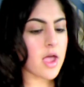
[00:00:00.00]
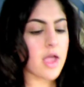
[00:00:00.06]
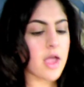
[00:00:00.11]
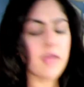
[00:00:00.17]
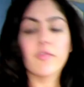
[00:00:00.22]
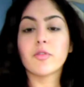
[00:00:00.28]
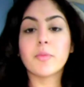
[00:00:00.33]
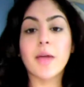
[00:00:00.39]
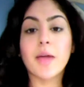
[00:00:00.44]

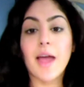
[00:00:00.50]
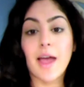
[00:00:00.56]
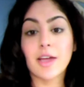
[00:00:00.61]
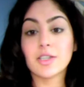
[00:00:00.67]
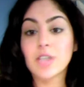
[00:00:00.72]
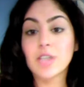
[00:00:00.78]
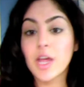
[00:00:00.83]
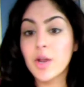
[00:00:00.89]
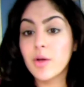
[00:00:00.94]
And for my
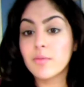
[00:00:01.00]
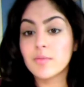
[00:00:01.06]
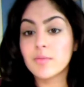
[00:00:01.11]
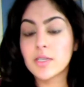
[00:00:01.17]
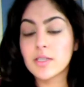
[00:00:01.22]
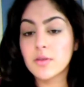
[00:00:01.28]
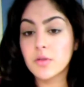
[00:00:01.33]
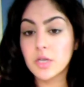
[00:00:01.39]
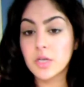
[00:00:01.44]
eyeshadow, I'm
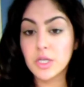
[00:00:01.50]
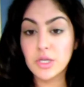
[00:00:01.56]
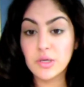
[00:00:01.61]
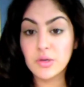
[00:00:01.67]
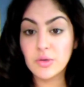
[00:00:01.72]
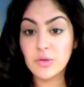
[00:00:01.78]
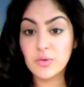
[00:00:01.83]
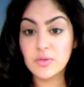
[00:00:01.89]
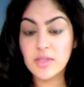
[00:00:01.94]
just going to
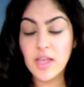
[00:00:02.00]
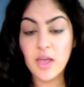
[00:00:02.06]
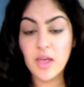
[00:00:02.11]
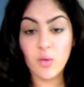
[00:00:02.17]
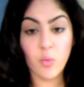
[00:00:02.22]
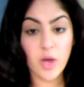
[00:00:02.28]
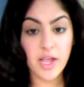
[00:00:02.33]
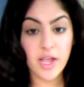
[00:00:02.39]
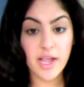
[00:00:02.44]
use a
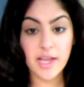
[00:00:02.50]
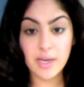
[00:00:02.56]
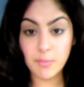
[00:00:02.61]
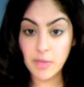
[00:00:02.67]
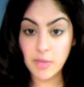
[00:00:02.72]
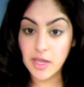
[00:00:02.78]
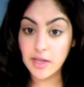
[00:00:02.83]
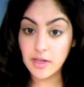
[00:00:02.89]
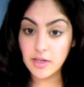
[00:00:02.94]
white and a
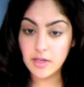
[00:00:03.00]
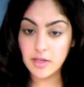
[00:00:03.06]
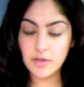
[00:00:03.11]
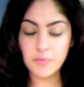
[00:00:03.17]
pink.